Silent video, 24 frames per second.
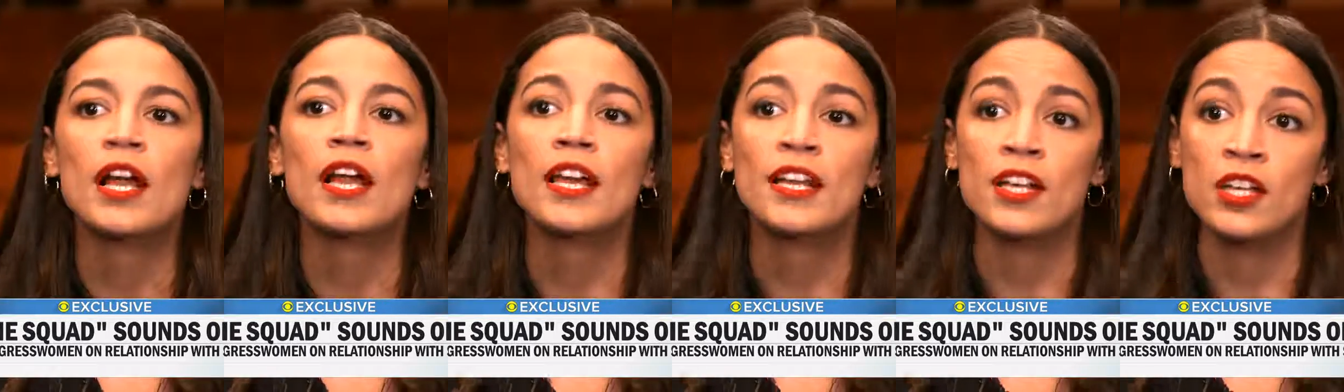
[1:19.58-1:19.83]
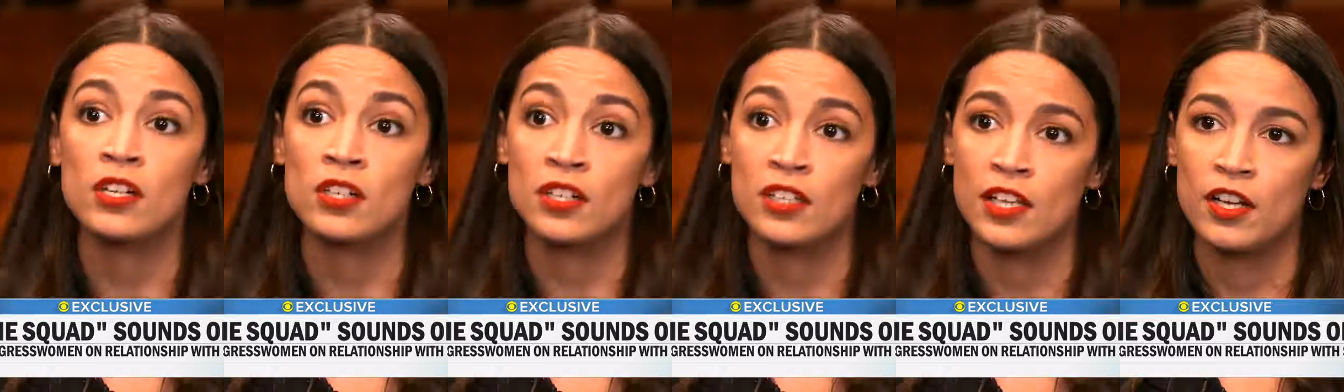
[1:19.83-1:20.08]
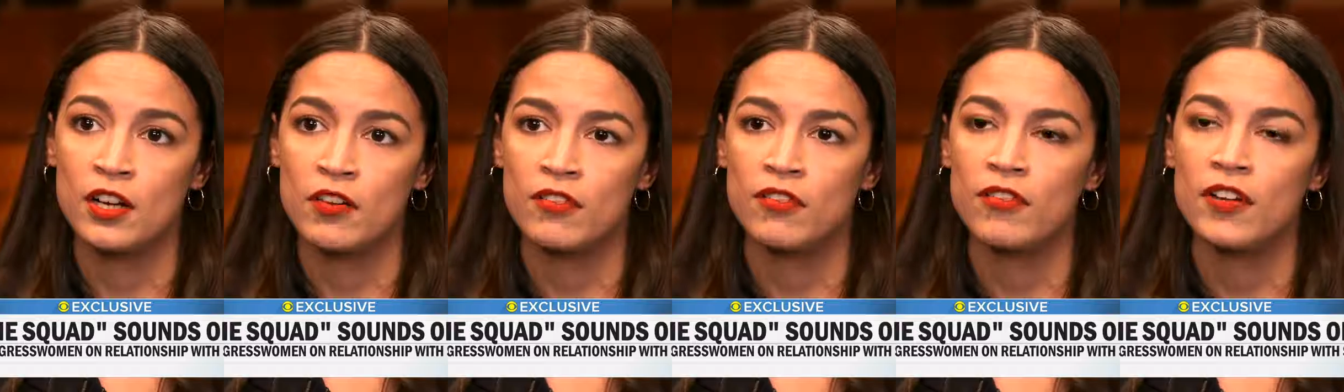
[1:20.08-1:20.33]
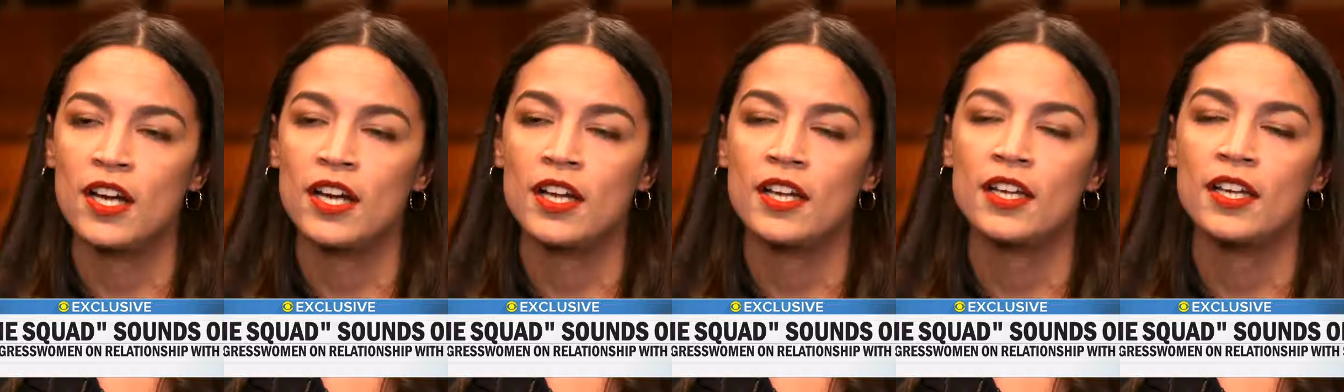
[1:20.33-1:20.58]
Right, and I'll
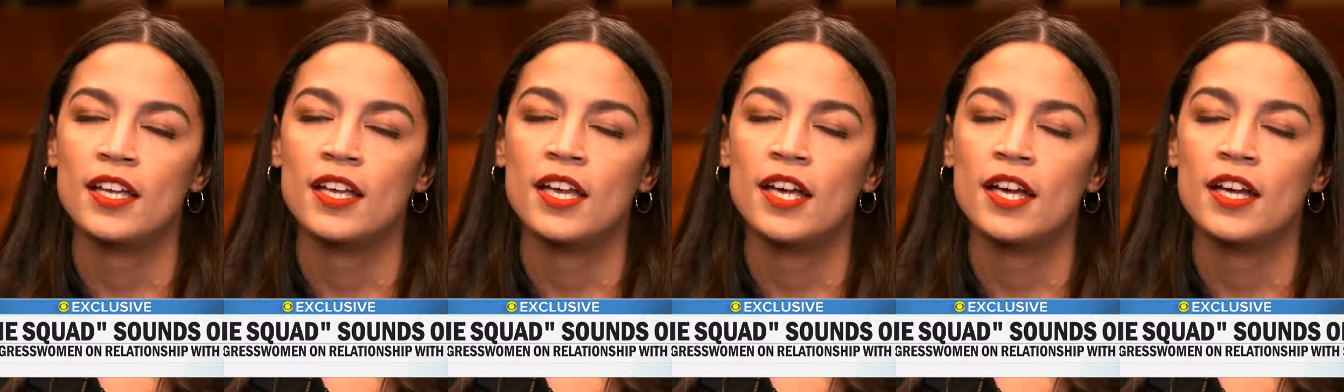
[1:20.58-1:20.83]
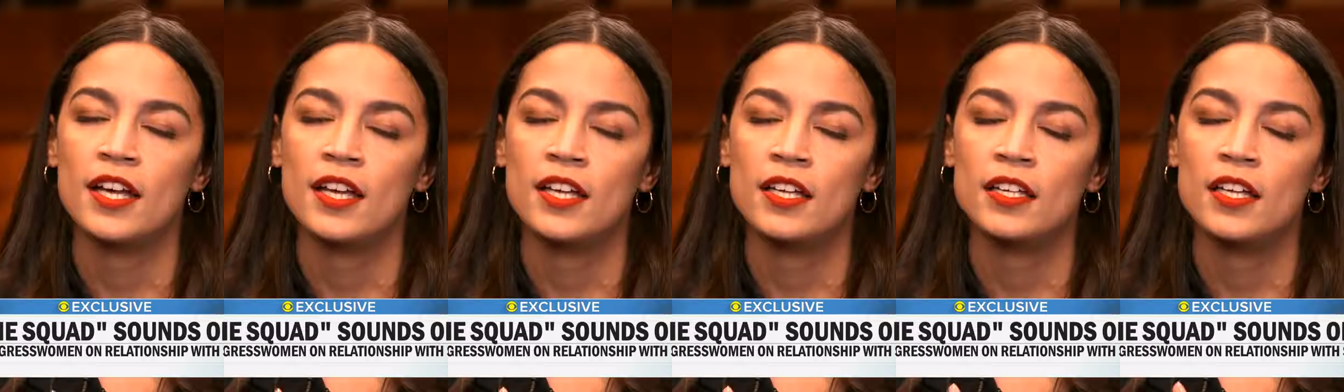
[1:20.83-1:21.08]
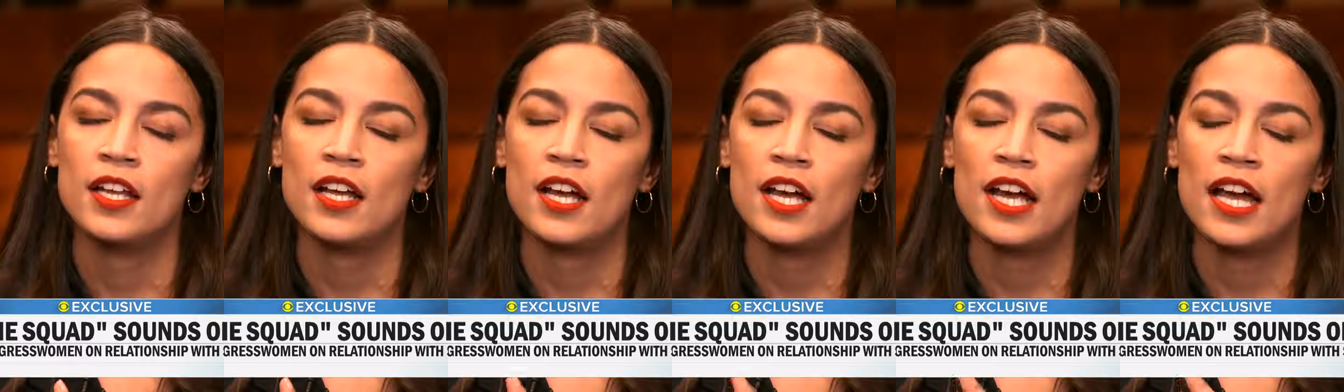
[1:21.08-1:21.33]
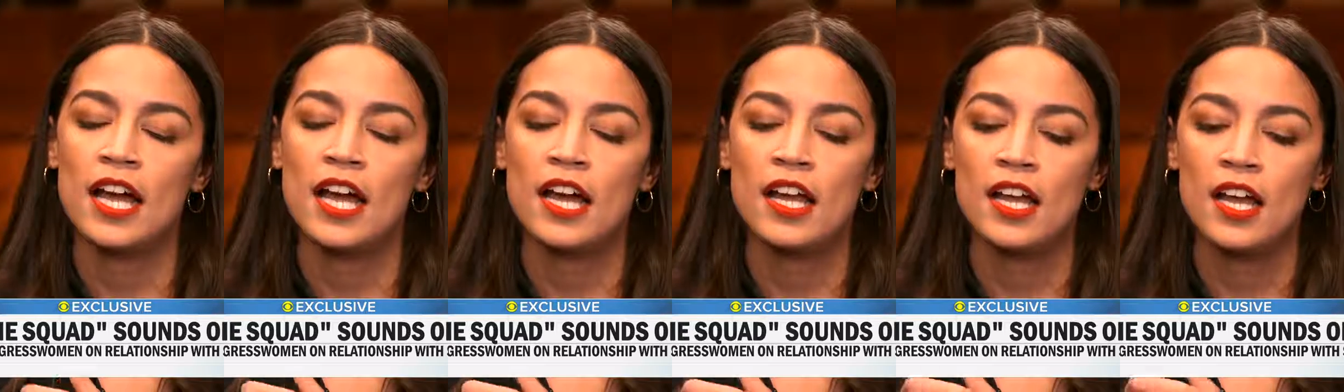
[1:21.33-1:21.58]
clarify.
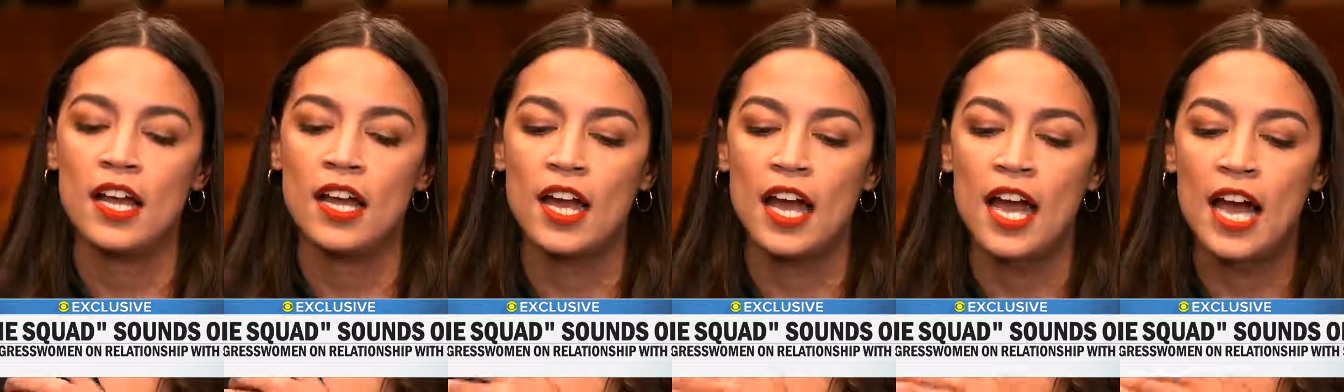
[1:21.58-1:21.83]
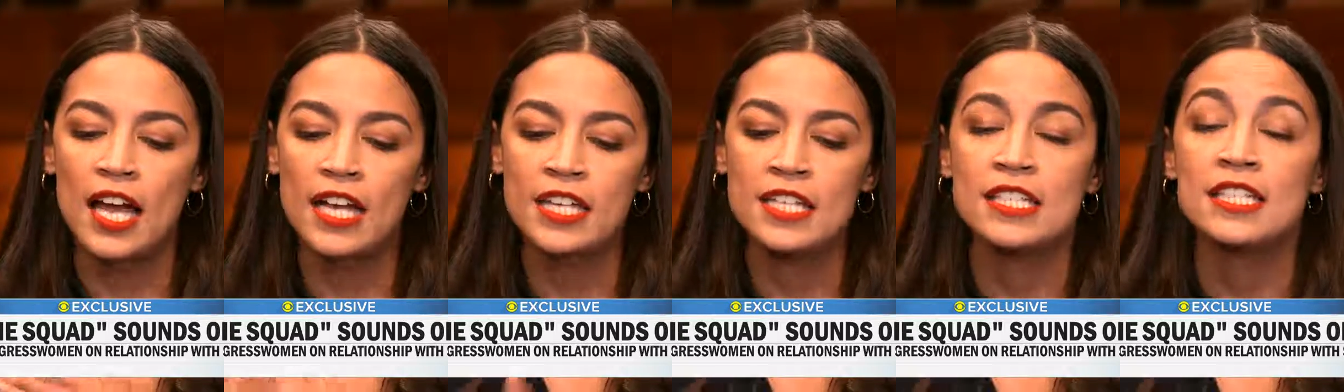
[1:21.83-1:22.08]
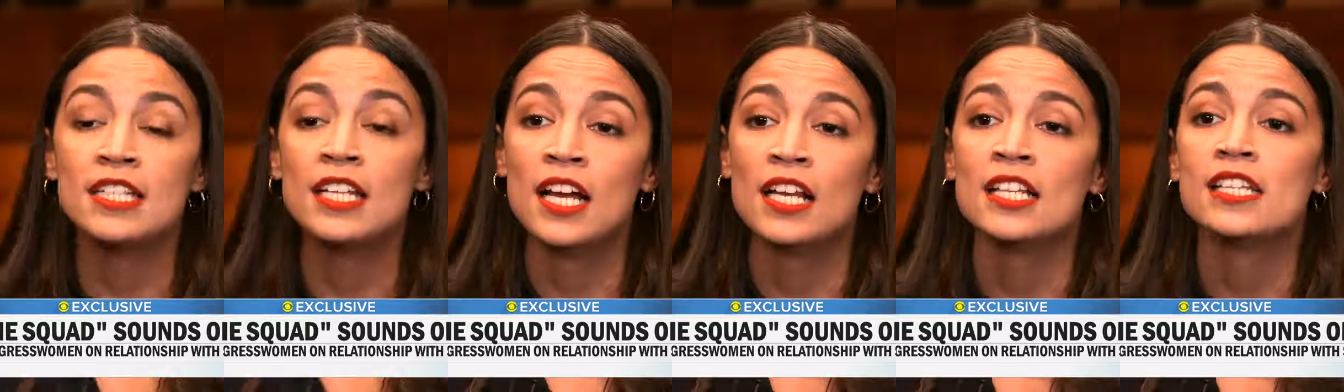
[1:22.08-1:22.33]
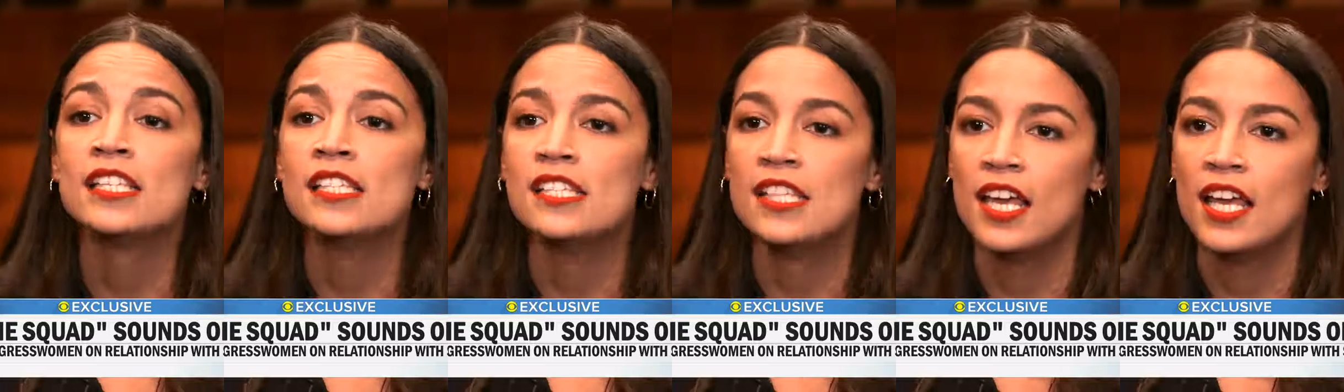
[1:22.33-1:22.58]
I did
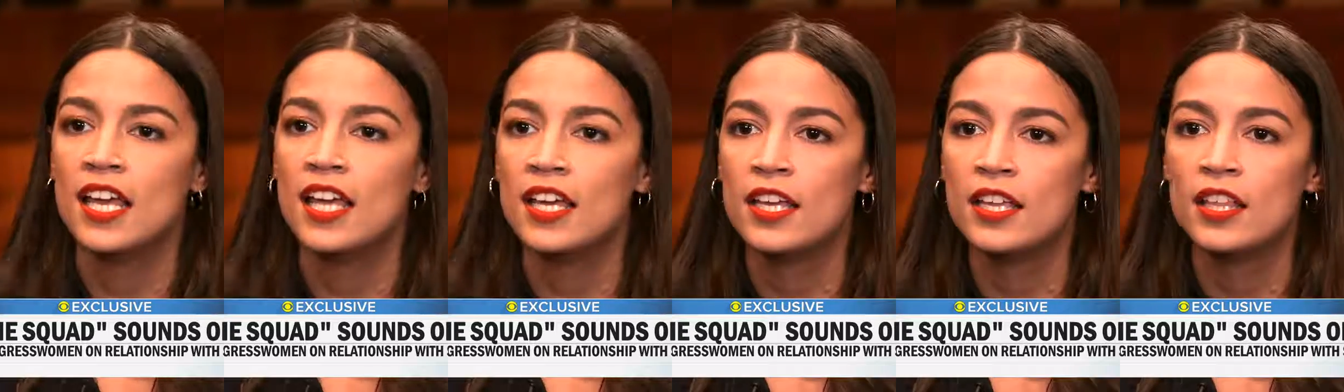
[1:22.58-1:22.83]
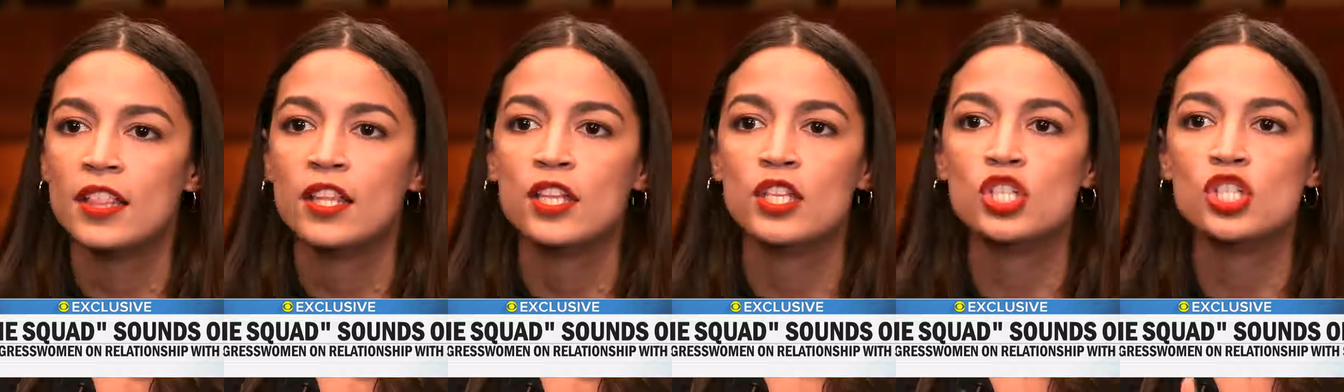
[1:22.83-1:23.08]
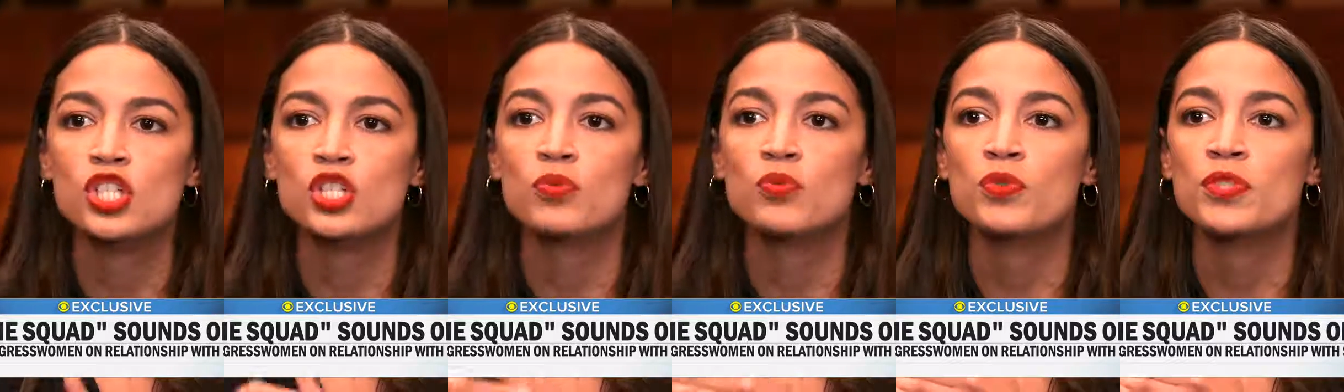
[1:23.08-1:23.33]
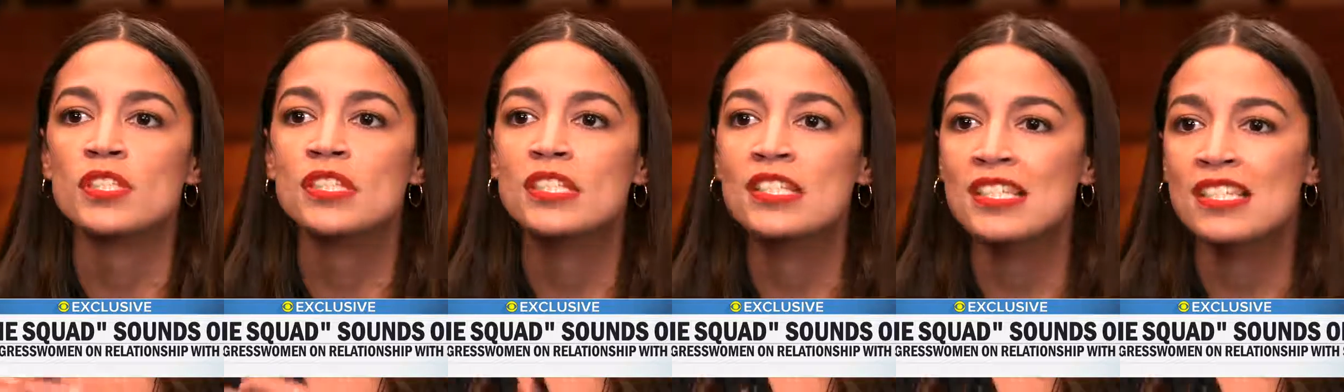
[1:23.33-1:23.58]
not say that she
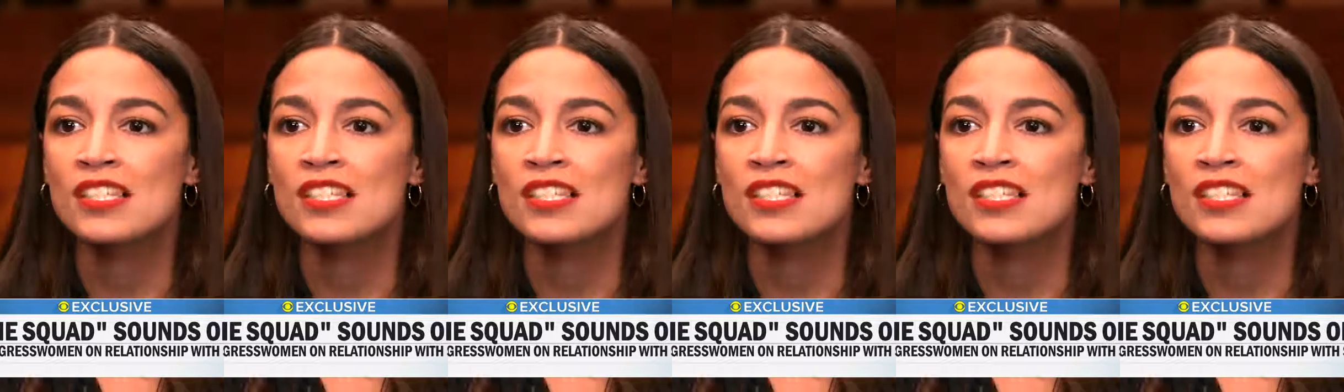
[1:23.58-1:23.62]
was